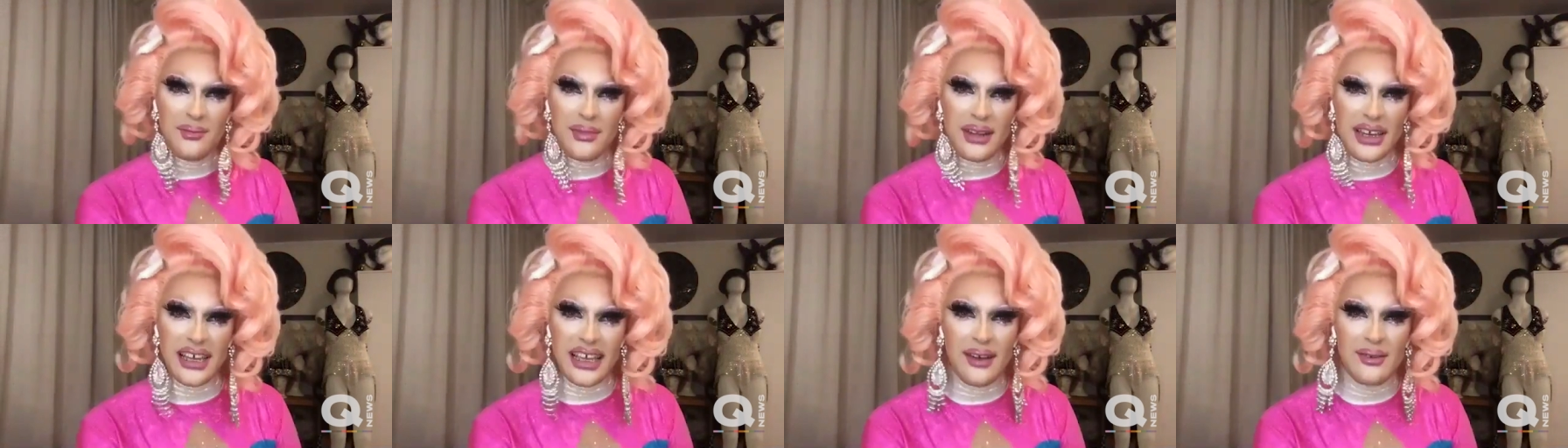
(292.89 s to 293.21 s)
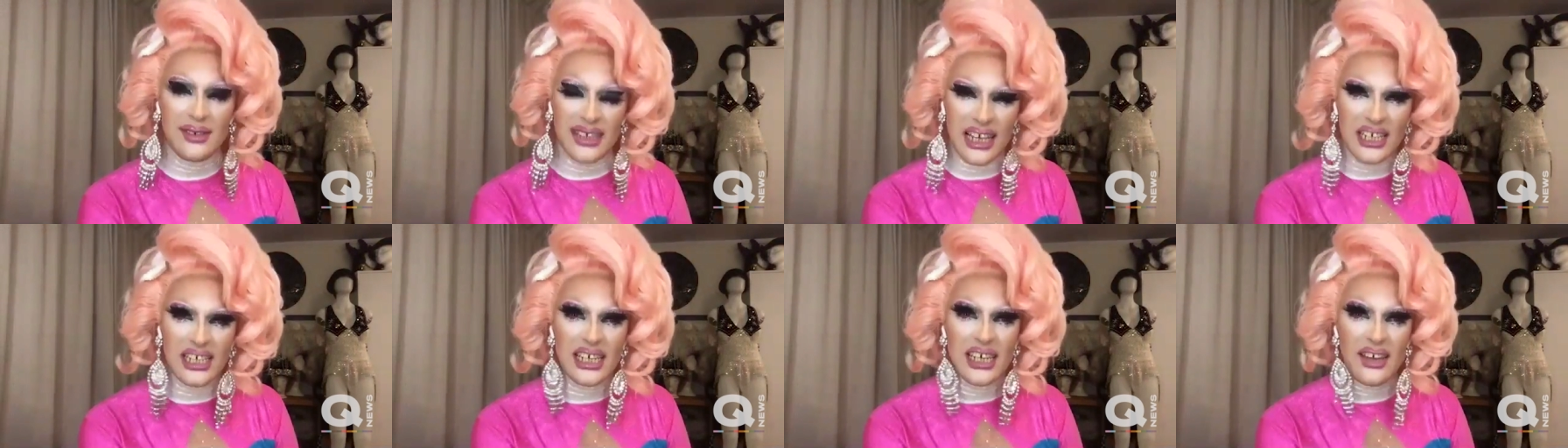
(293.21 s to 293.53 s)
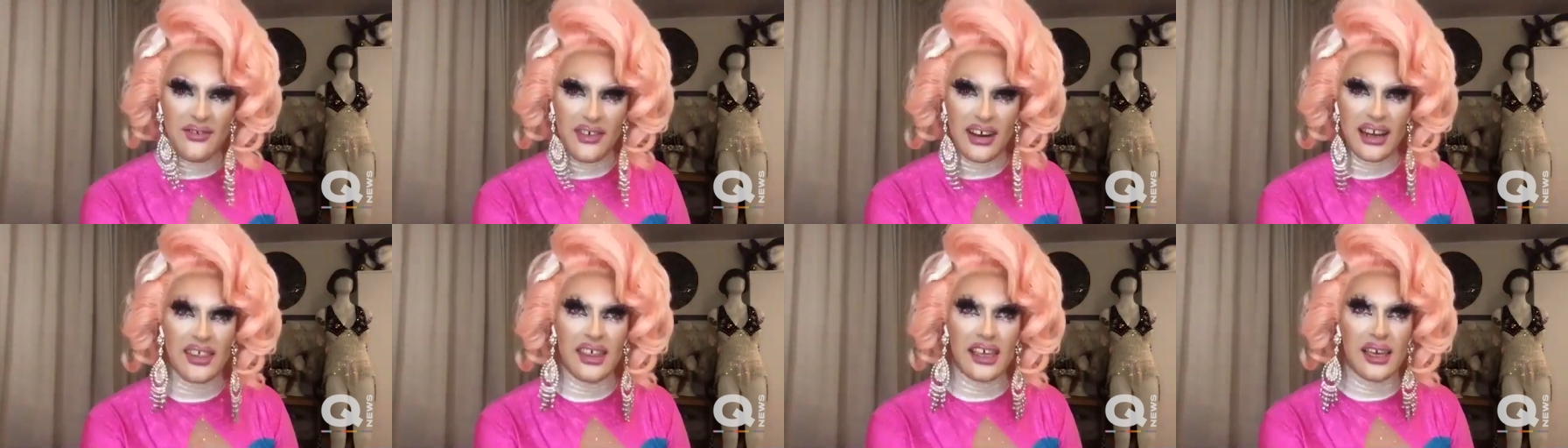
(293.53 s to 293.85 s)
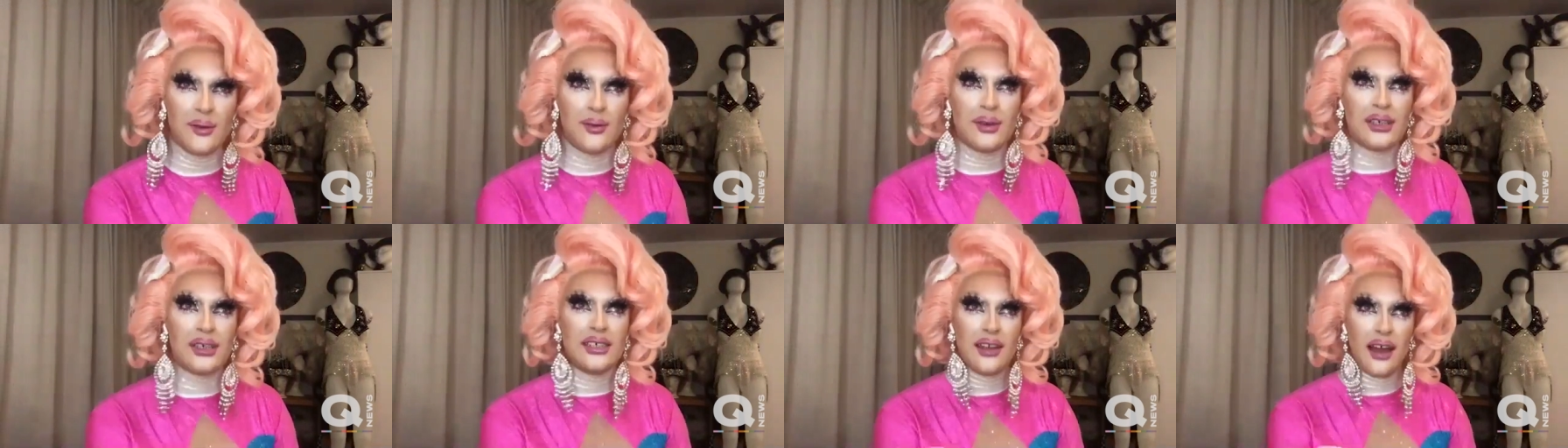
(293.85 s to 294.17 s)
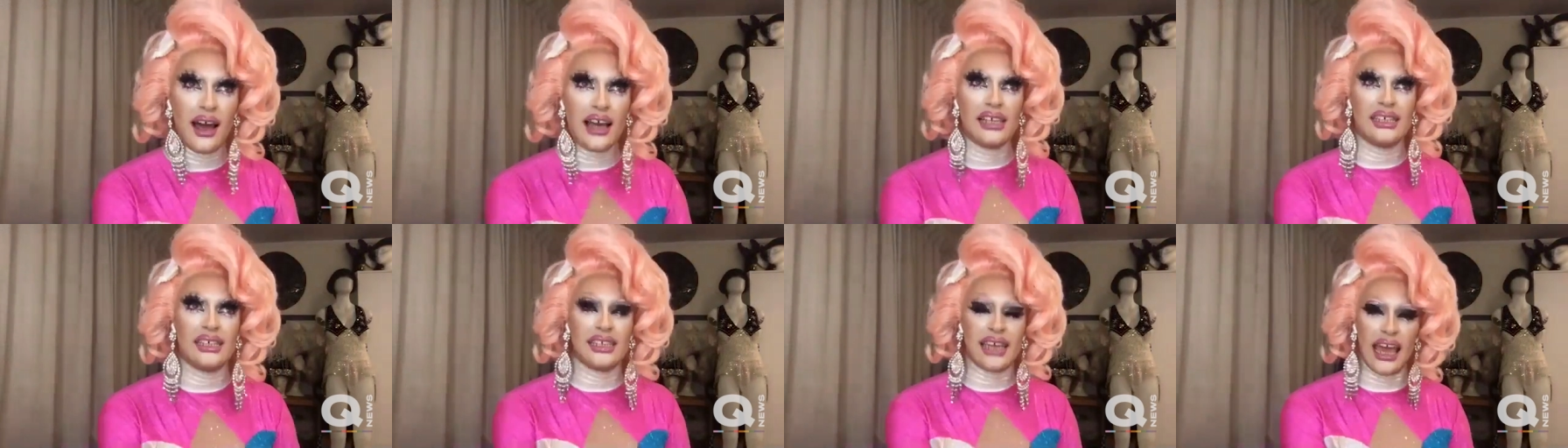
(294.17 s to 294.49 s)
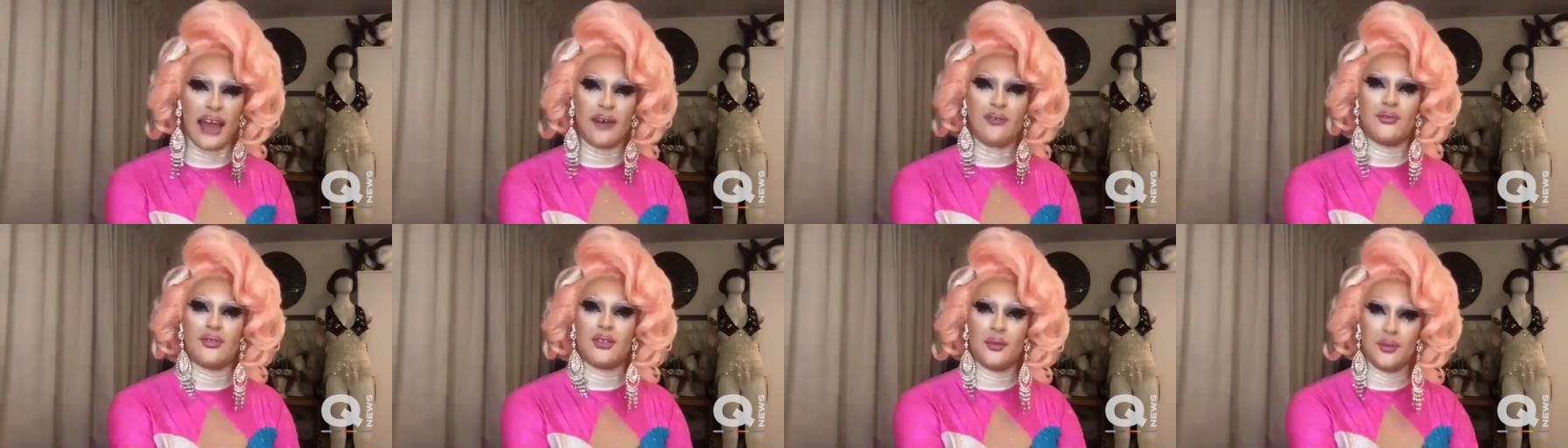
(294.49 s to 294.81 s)
It was actually, if anything, it was nice to
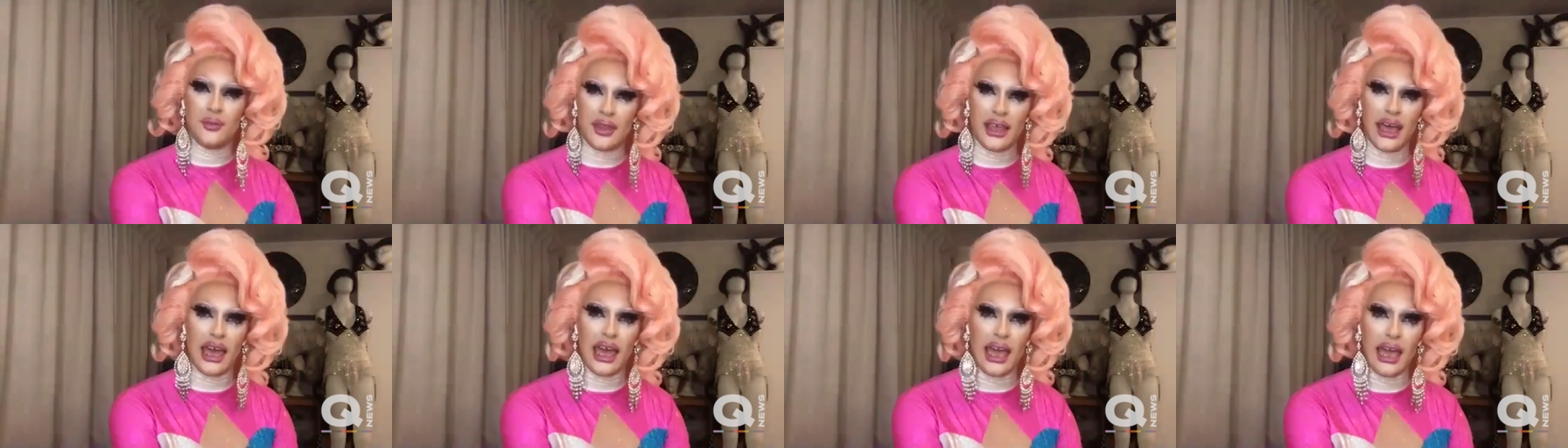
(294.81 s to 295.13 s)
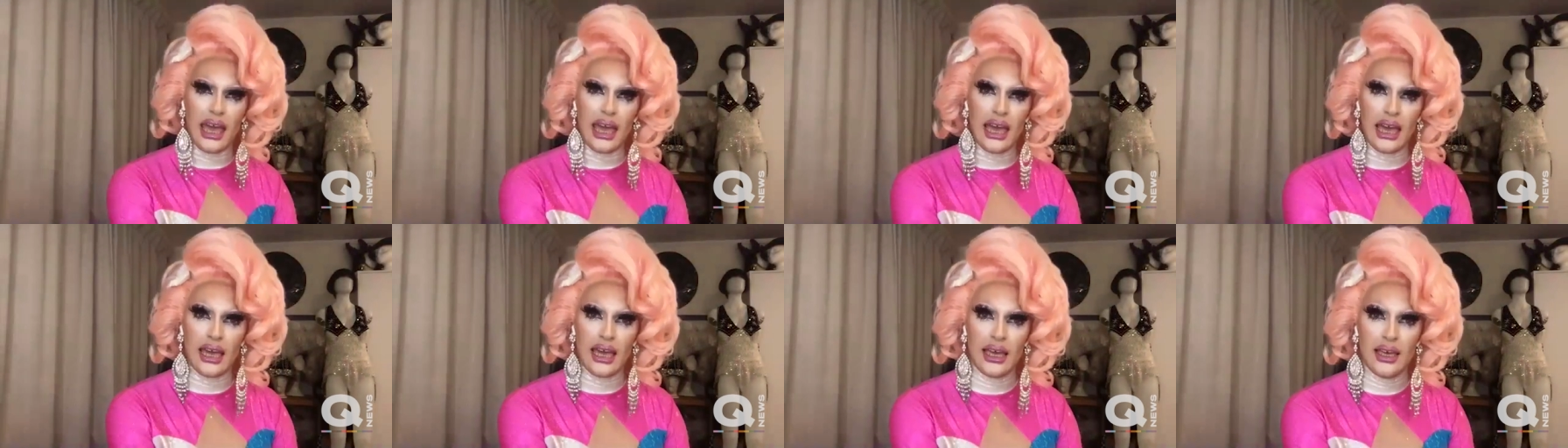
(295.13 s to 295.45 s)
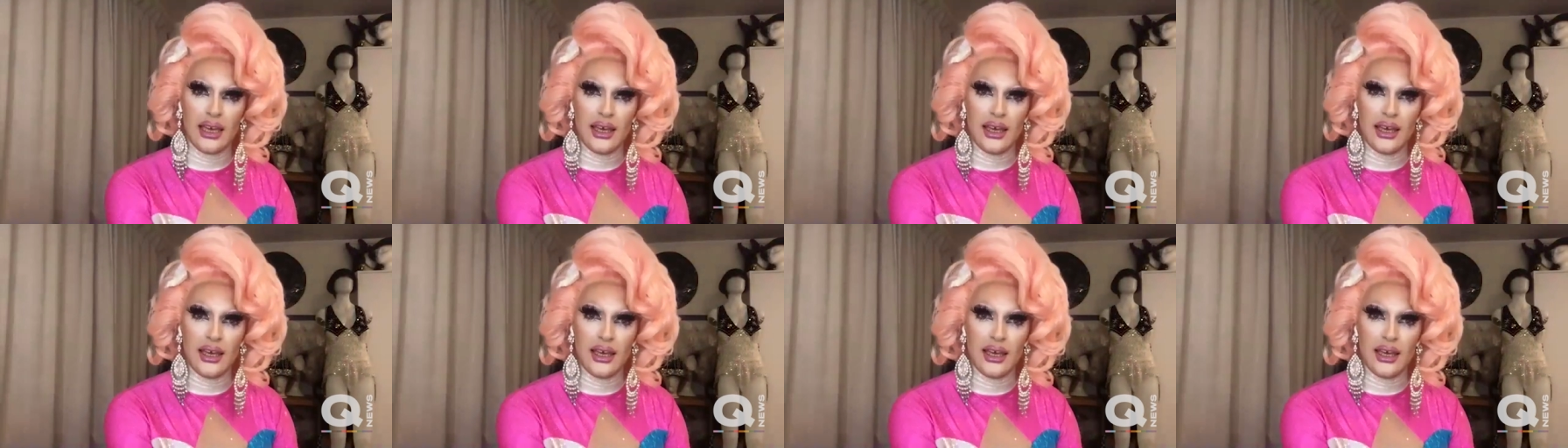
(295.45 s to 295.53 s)
have them there